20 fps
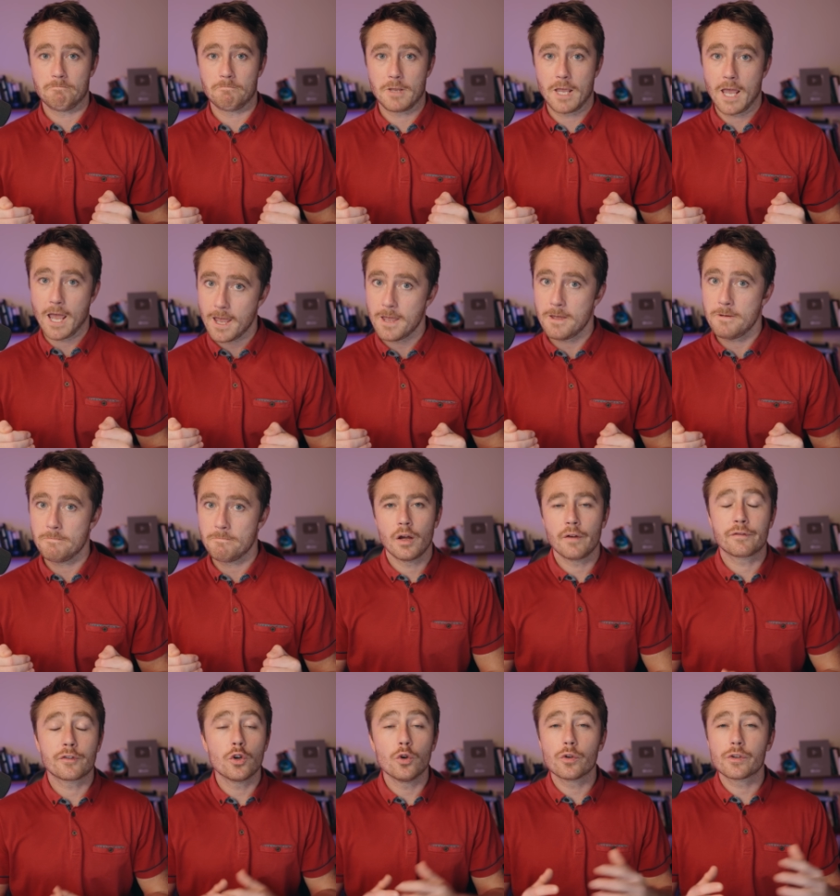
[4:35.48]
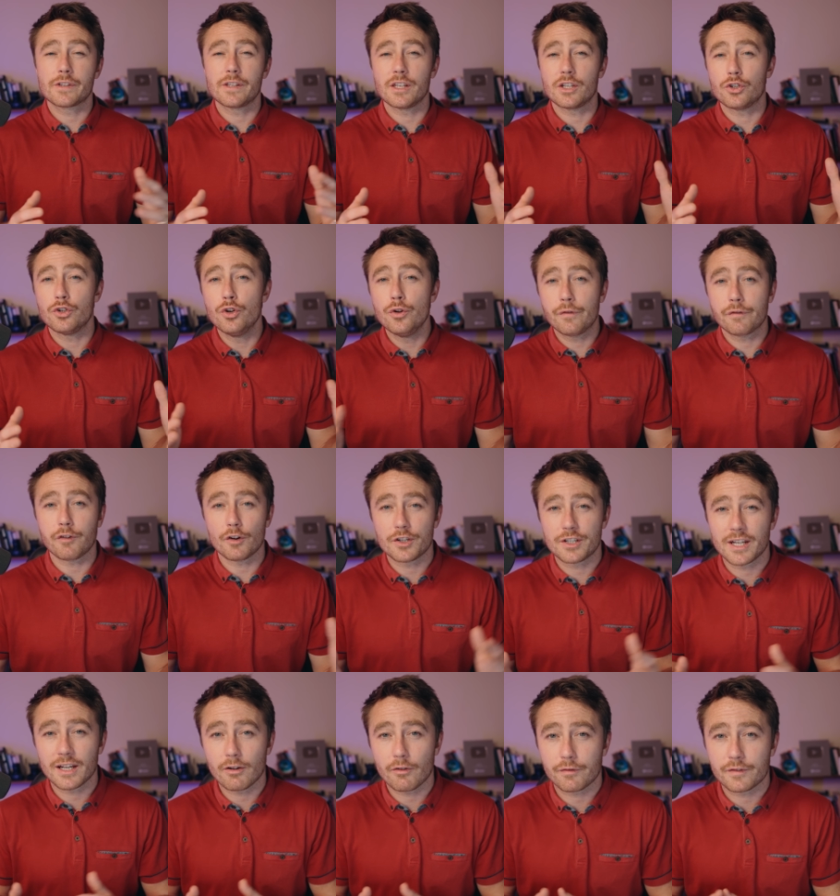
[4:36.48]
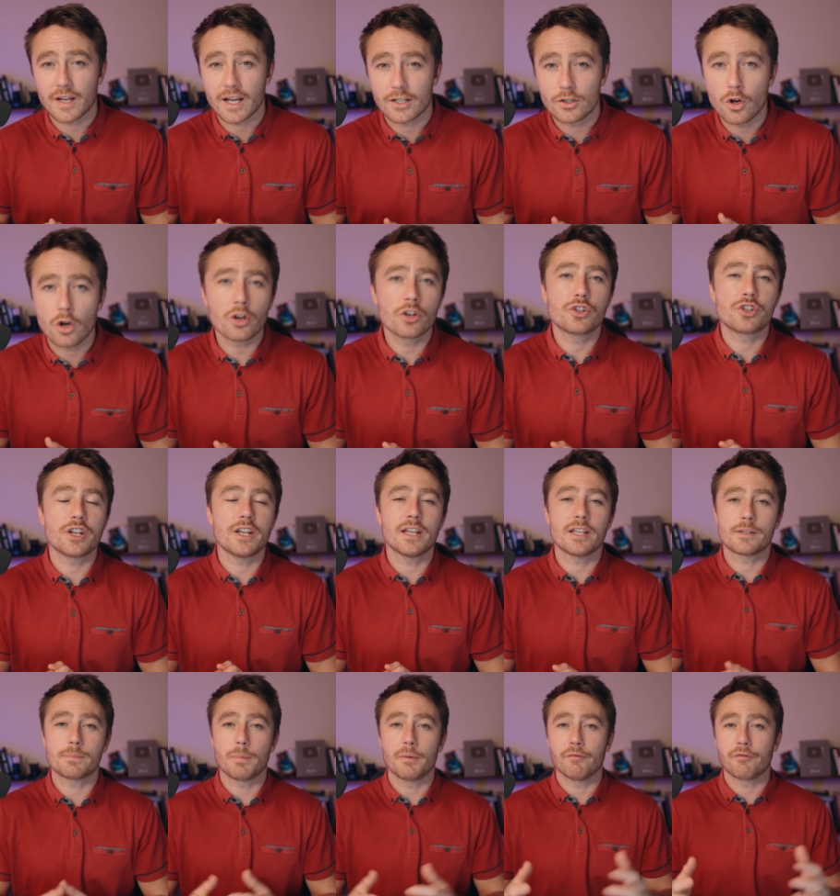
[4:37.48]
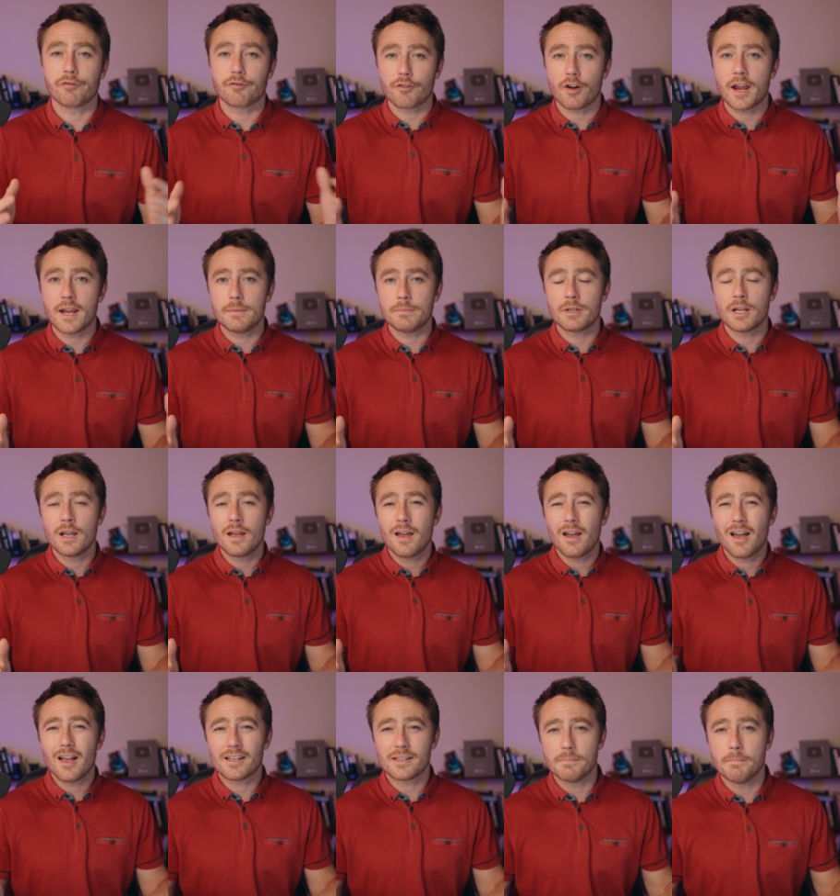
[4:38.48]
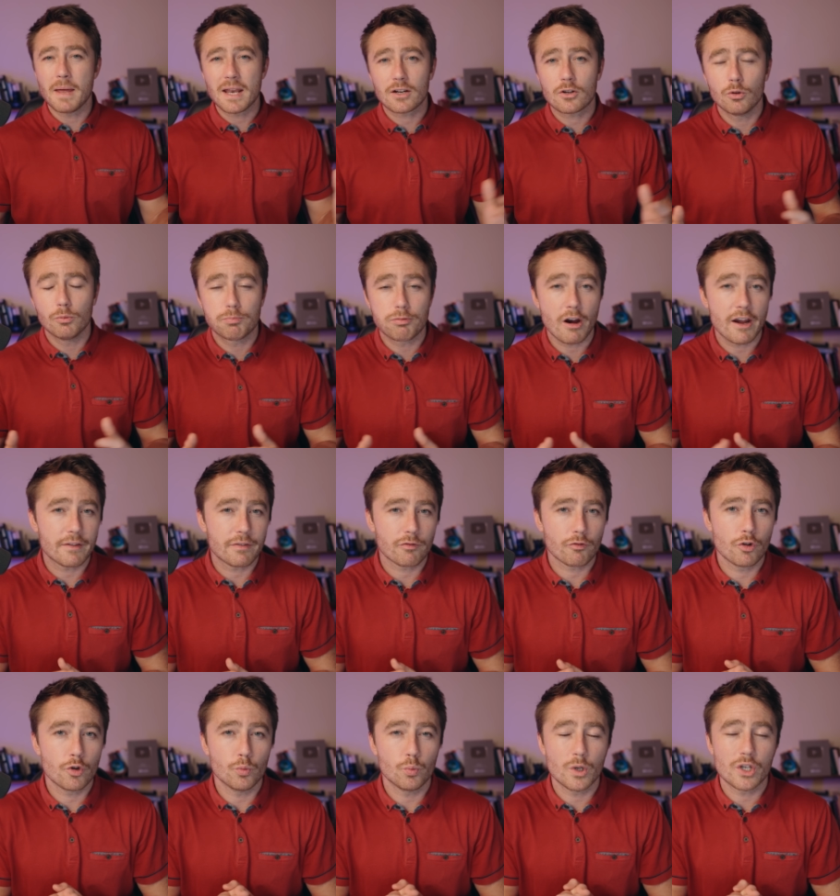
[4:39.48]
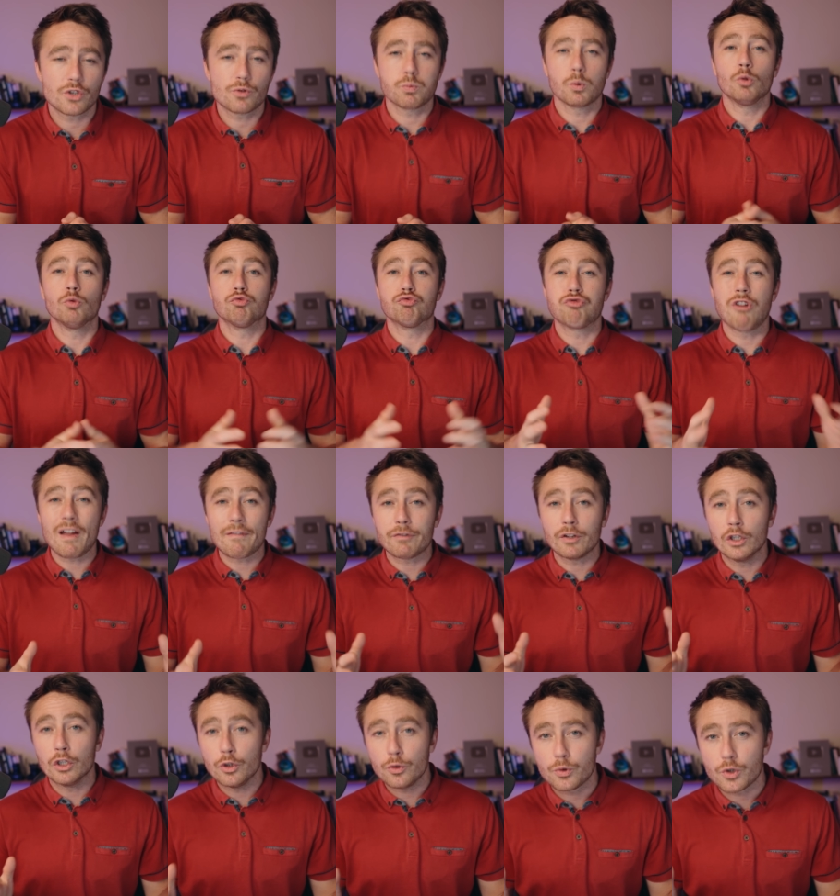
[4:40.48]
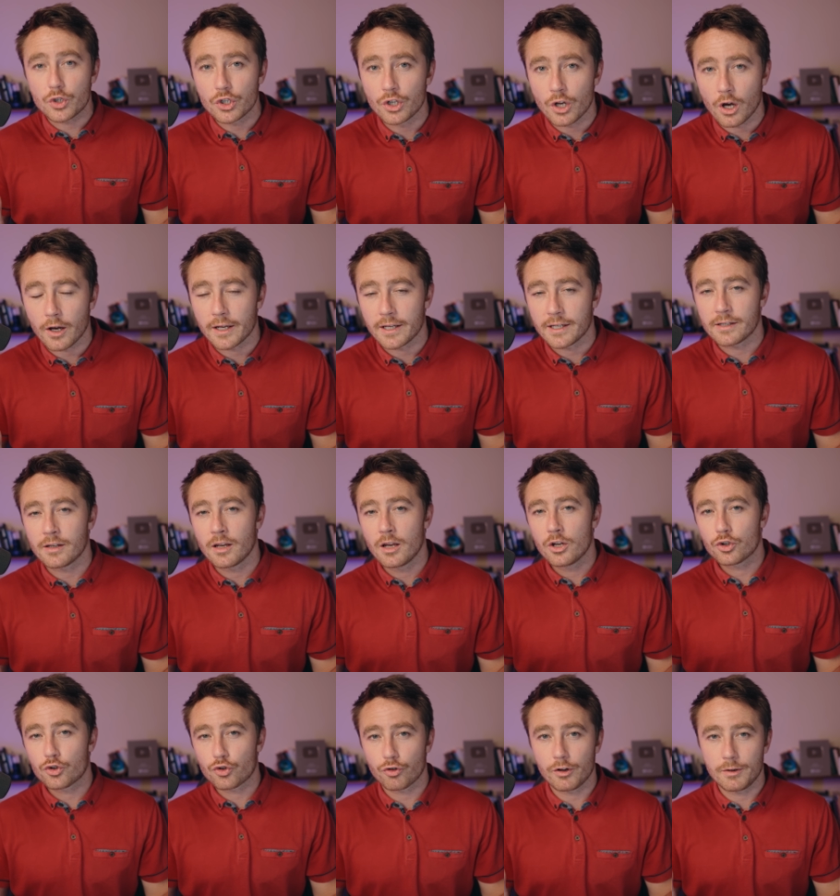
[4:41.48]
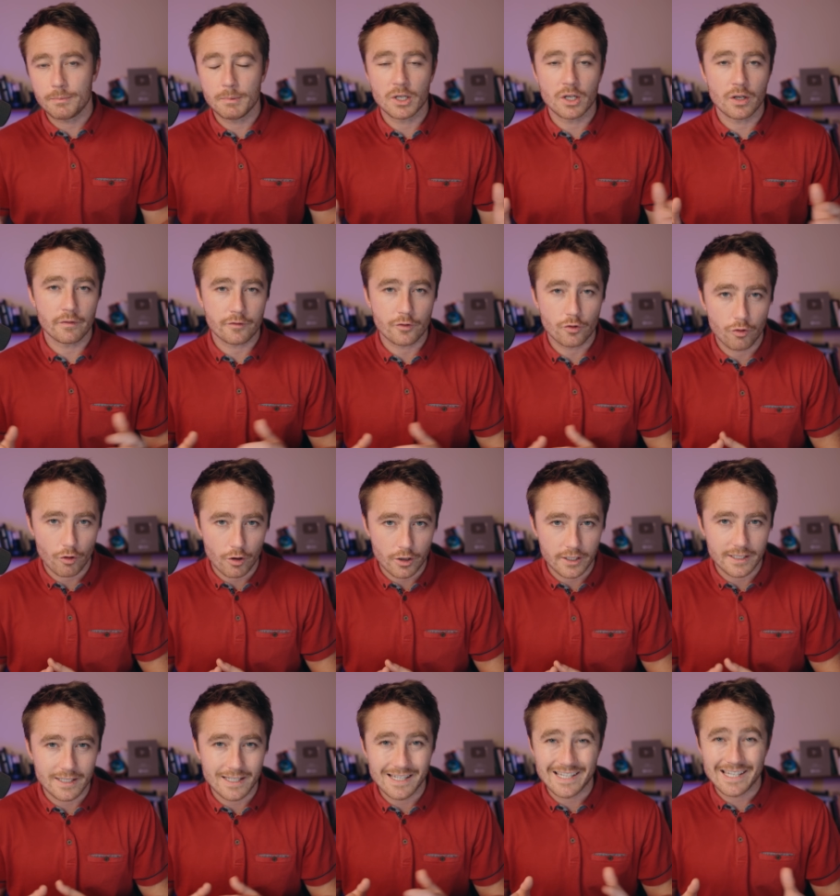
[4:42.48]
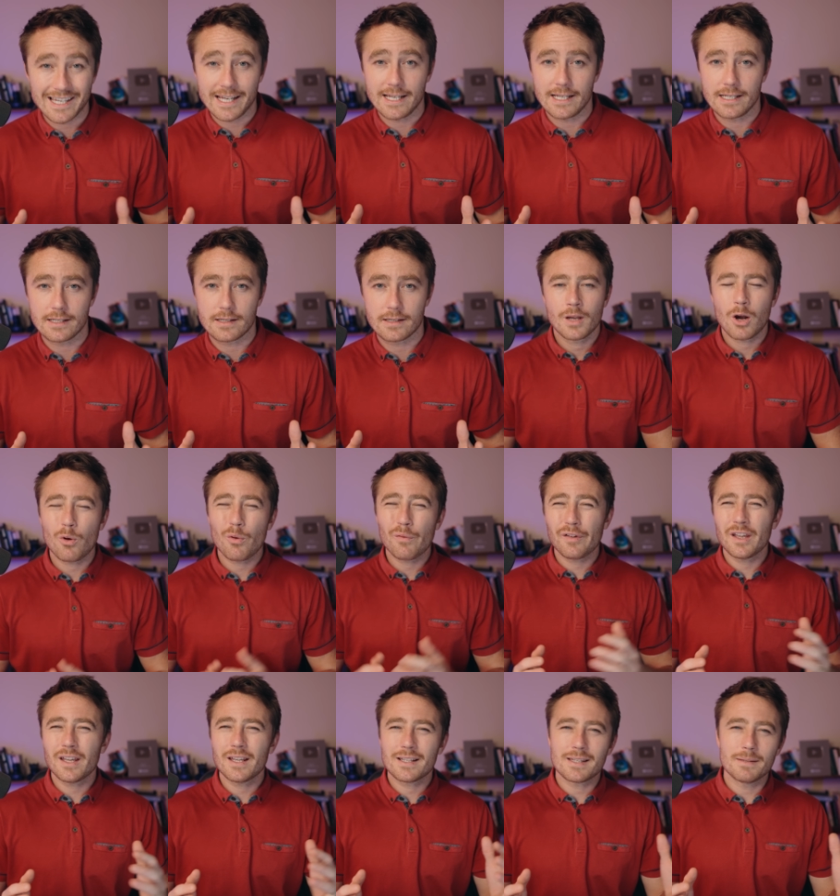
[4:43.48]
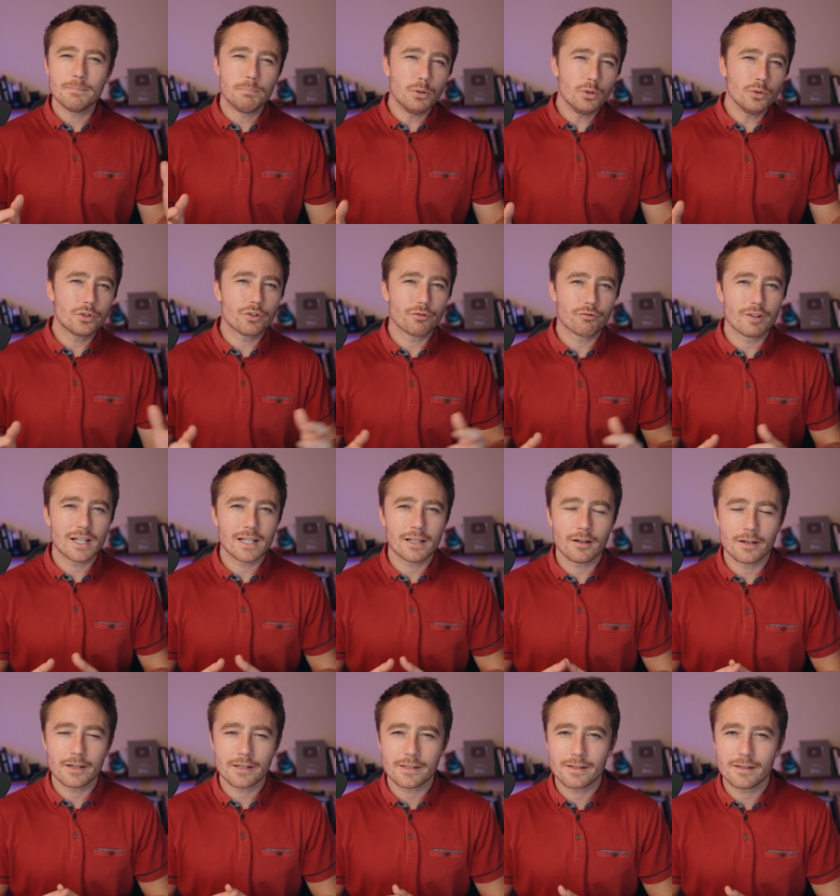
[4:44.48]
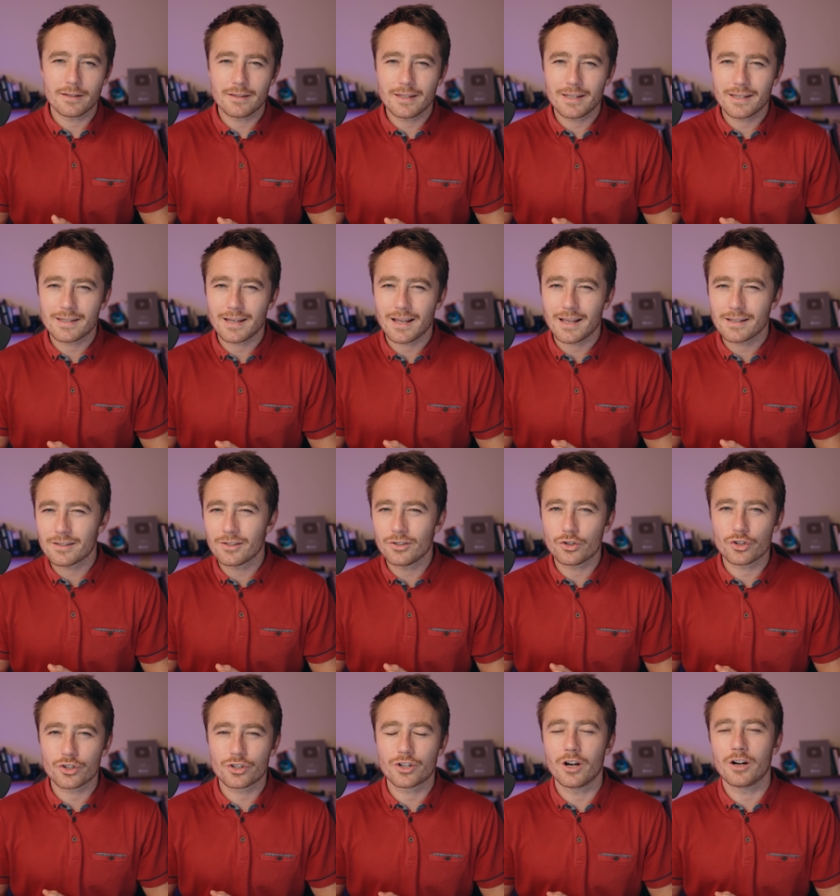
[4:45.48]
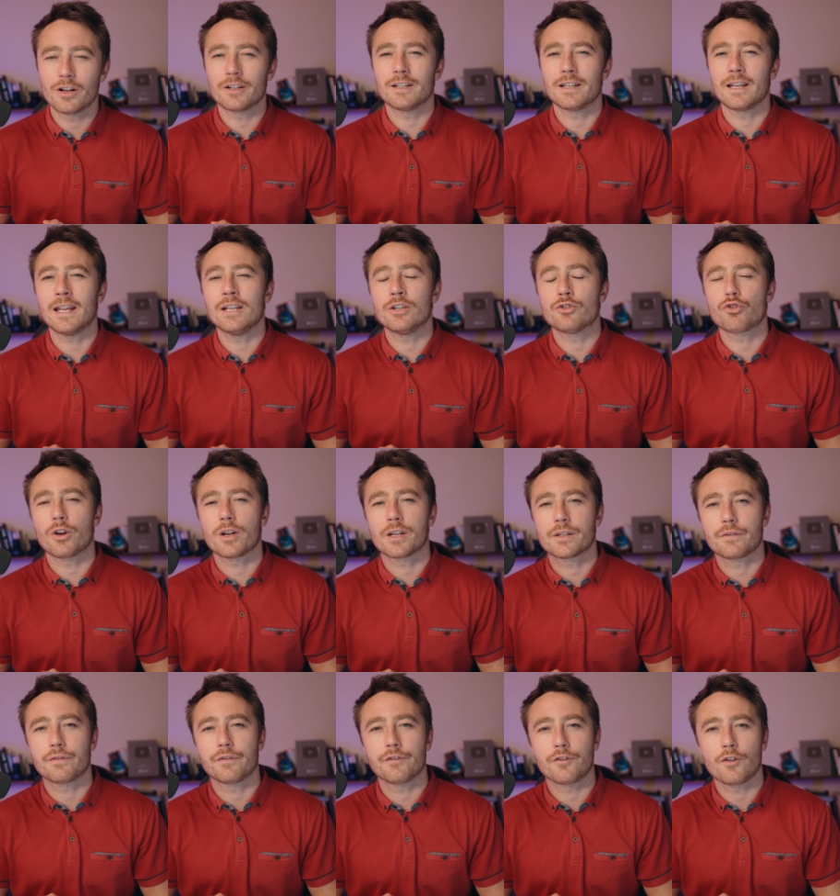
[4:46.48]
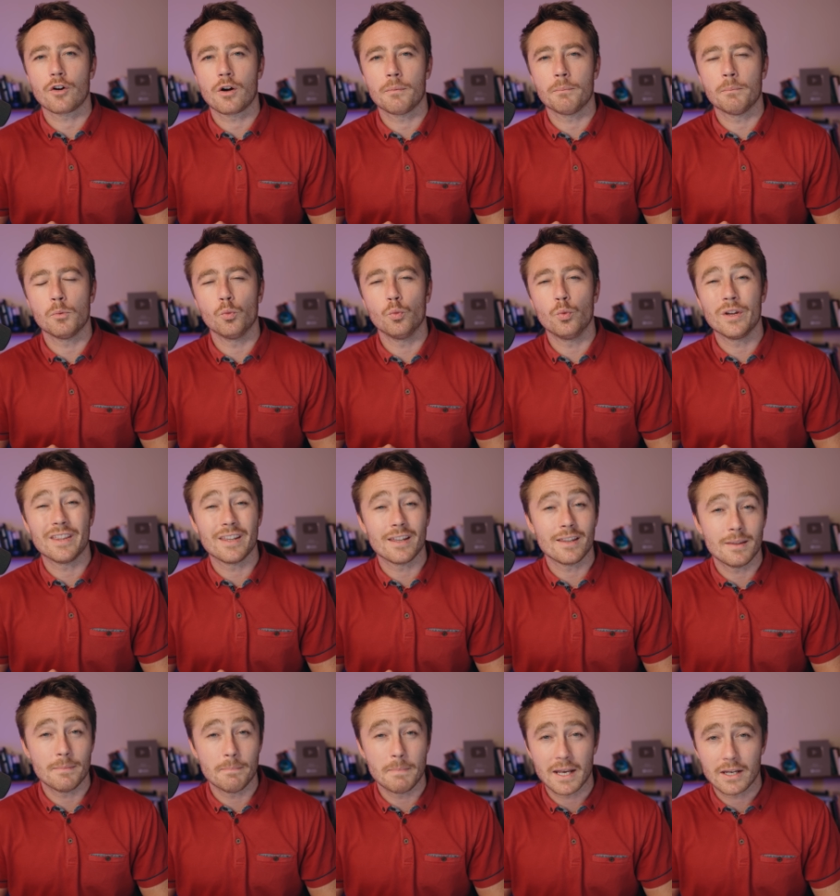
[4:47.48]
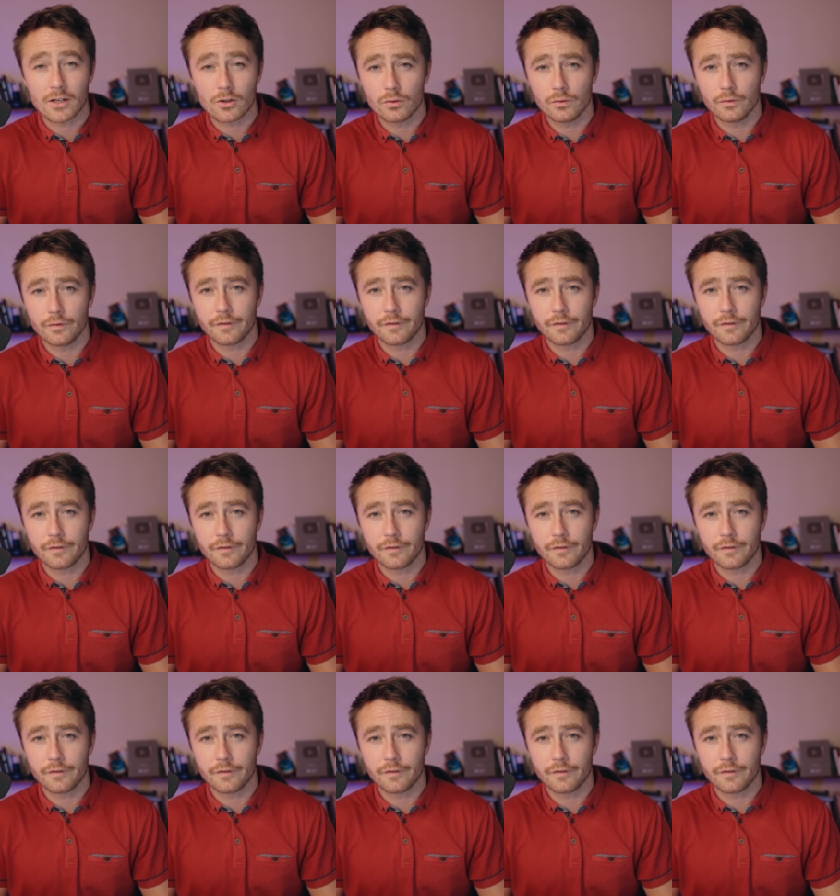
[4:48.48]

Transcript: Okay? Of course, this new frontier of technology has been framed as a medical breakthrough which will revolutionize treatment of chronic disease. However, it's important to realize that this hasn't just garnered interest from within the medical